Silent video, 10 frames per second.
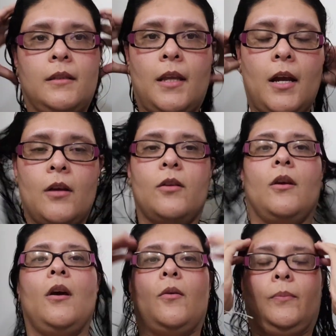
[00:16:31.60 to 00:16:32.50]
There you
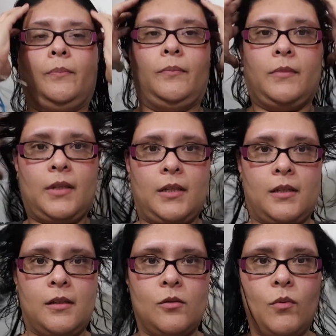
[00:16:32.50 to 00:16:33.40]
go. This
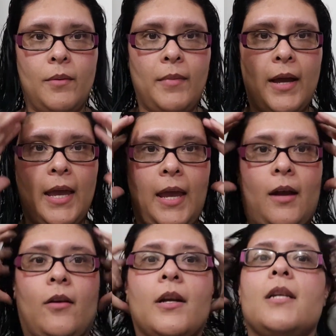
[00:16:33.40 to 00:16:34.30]
is what my
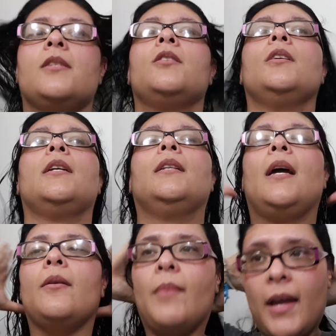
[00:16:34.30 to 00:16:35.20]
hair is looking
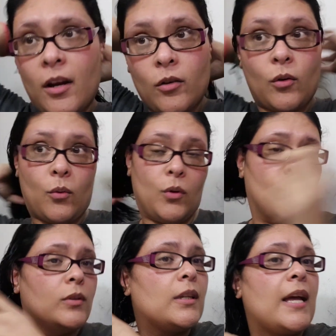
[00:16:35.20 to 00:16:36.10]
like. My hair grew
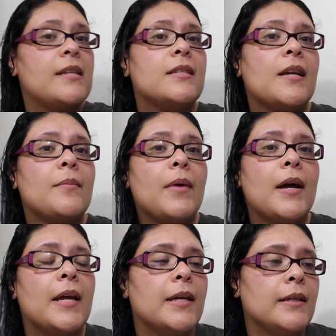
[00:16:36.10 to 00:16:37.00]
the last time
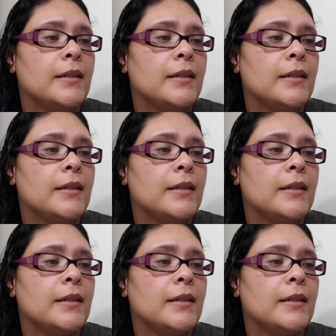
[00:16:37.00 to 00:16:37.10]
I